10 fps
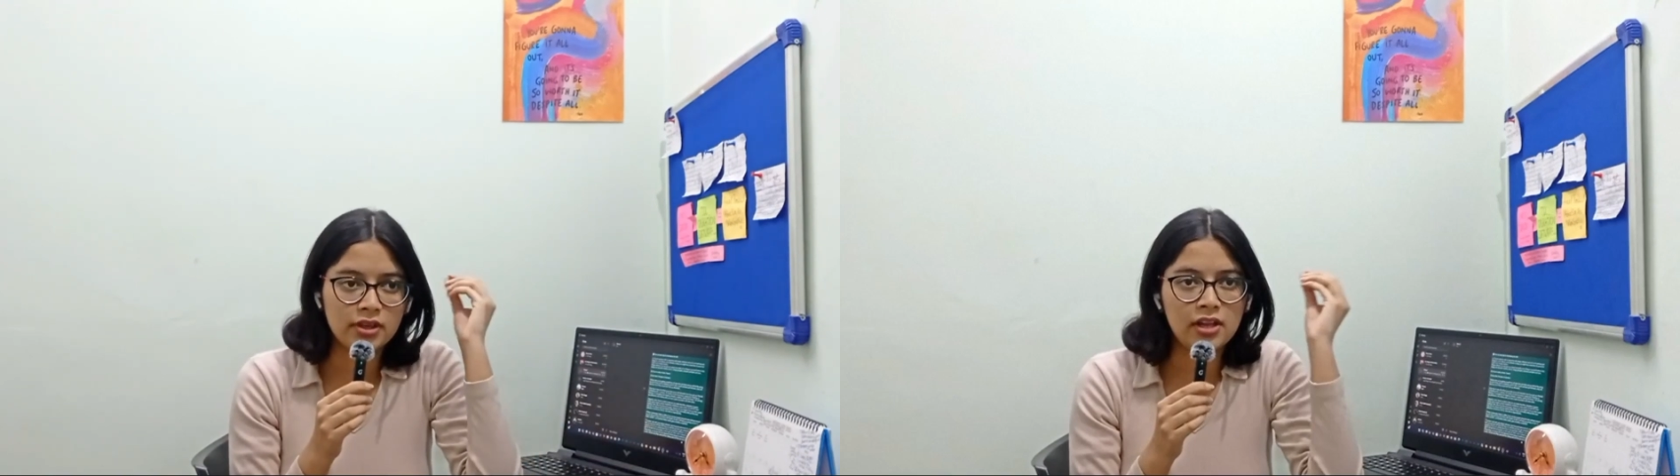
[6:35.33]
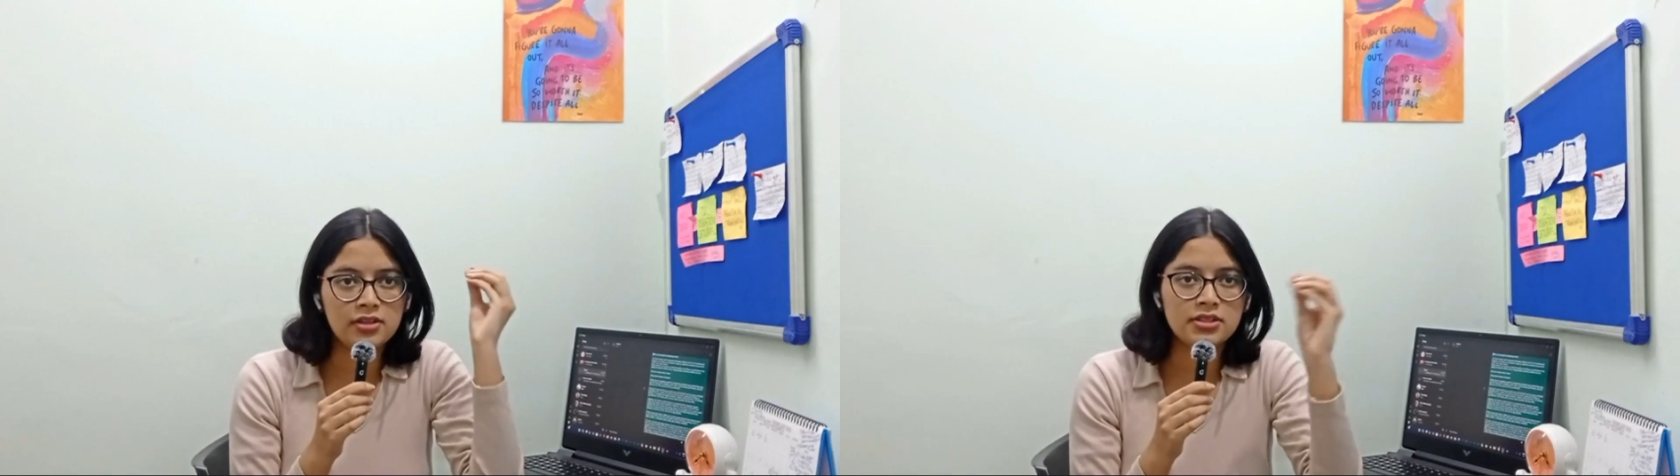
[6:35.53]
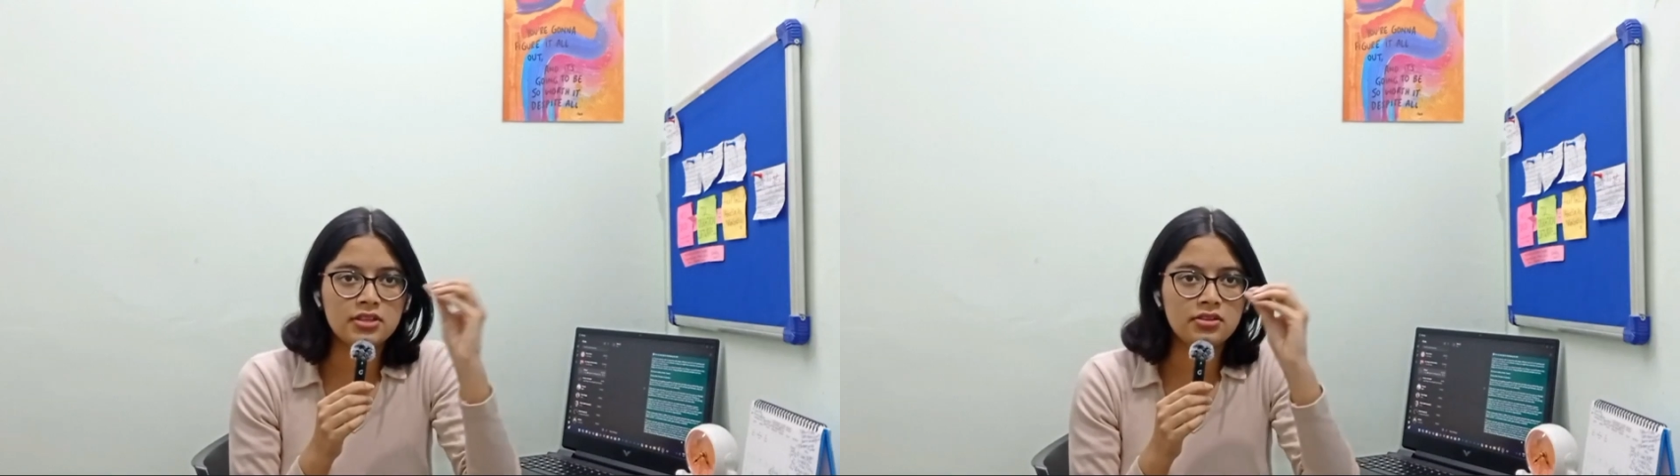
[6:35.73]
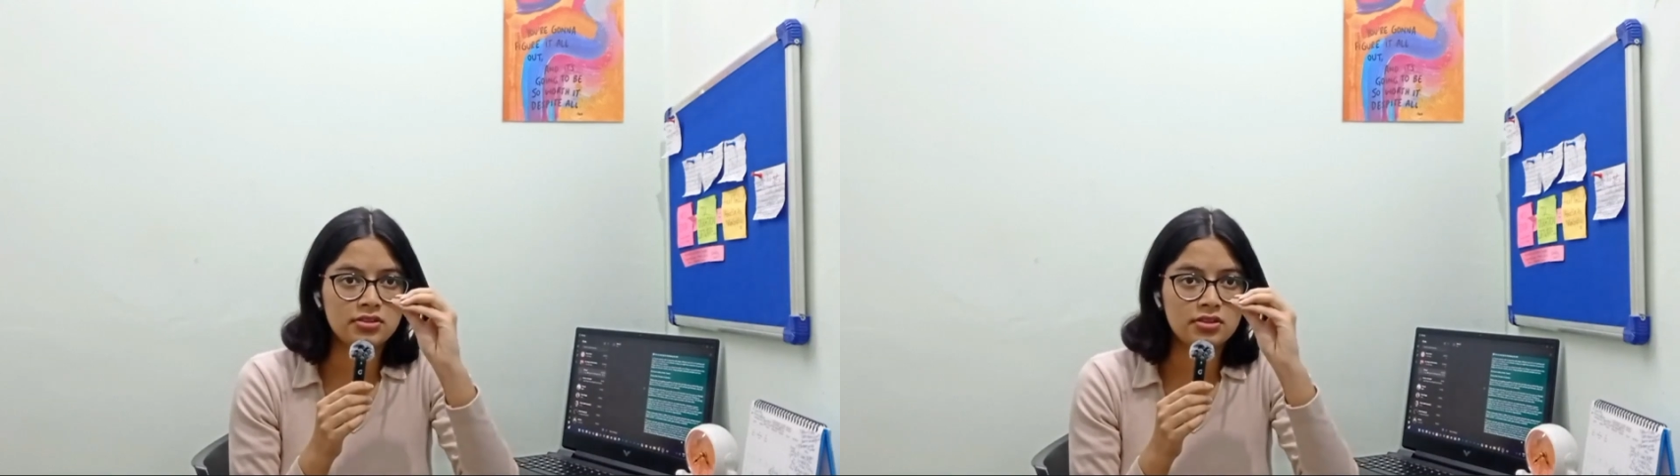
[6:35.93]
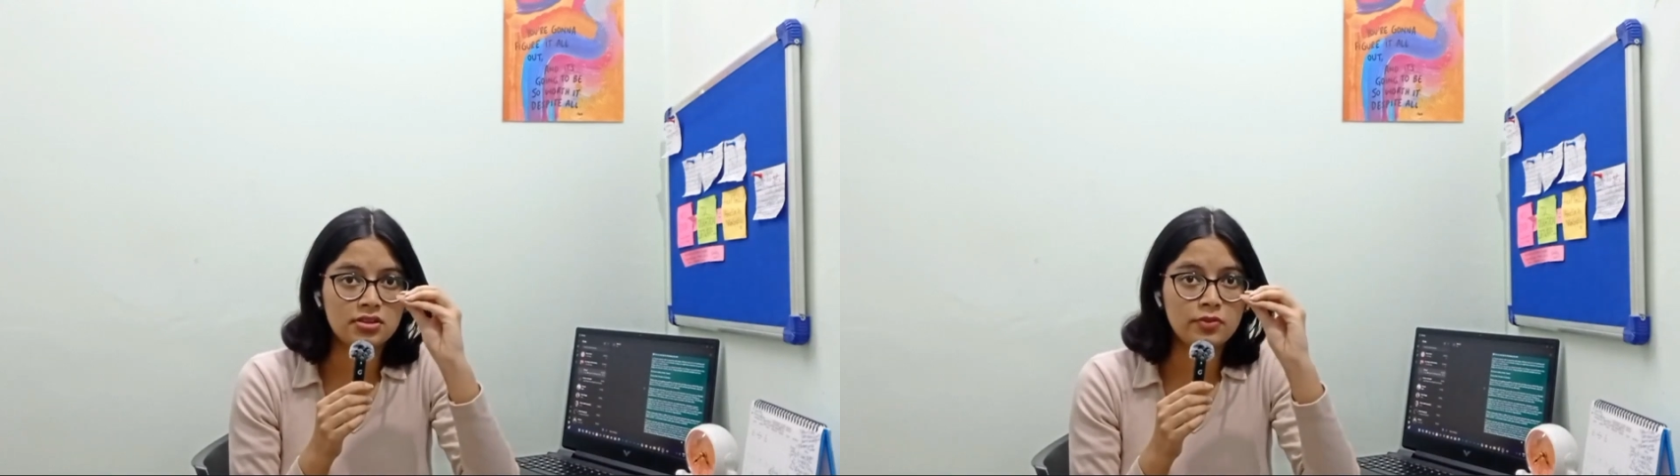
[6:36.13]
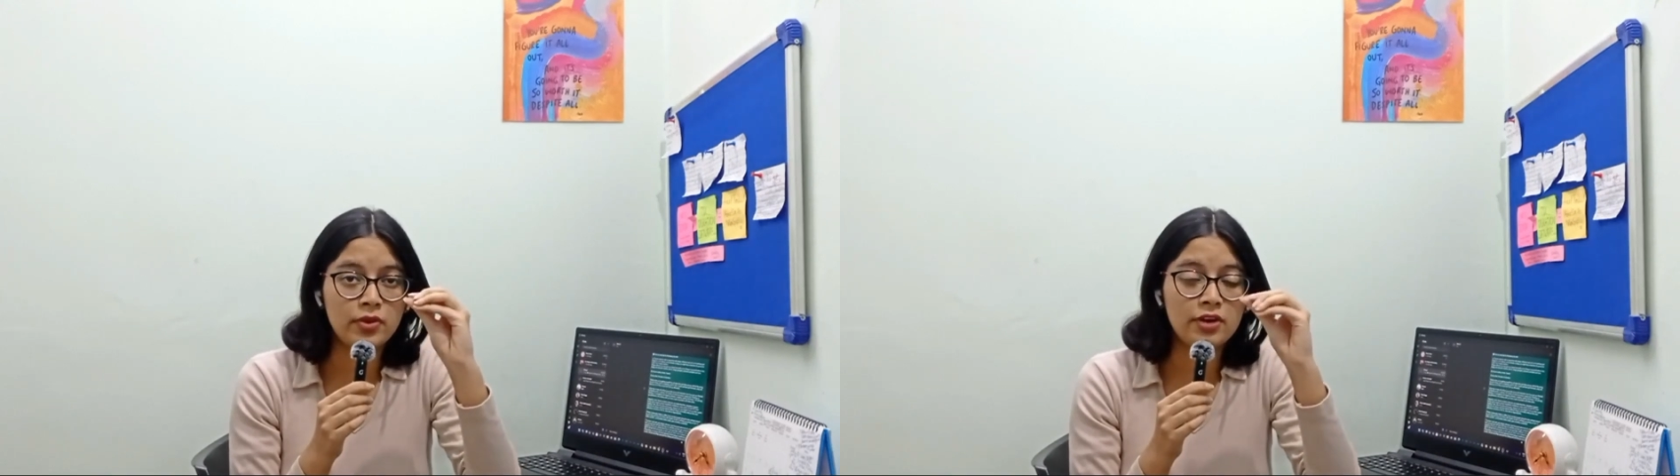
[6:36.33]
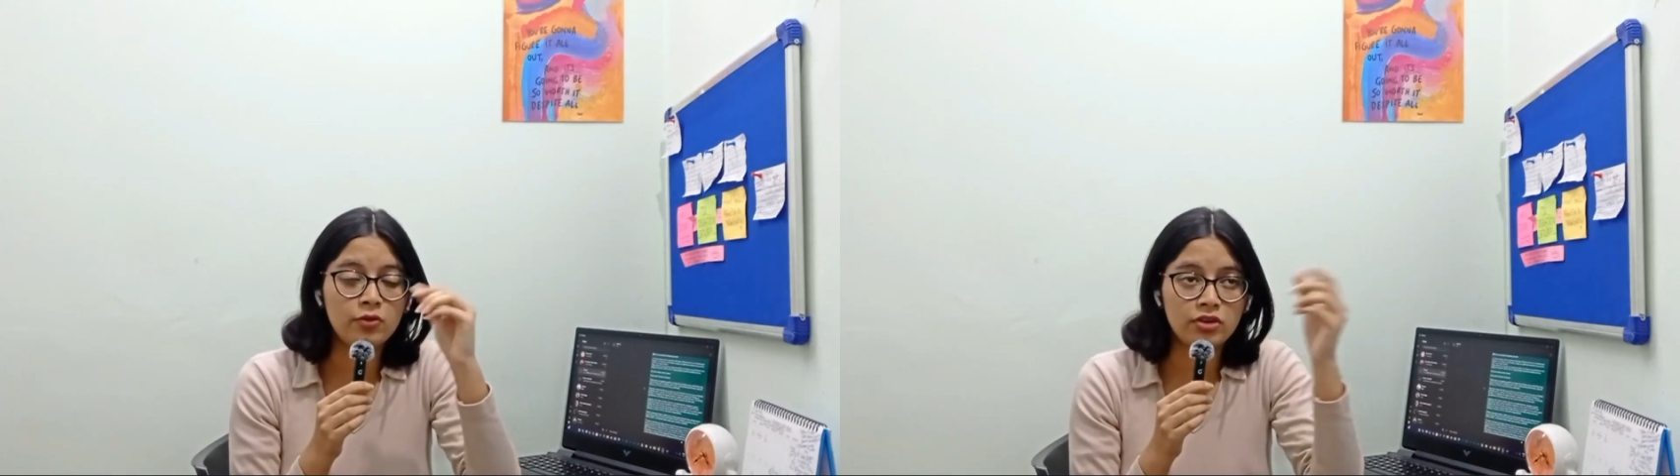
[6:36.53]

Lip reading: I'll say this in a simple line.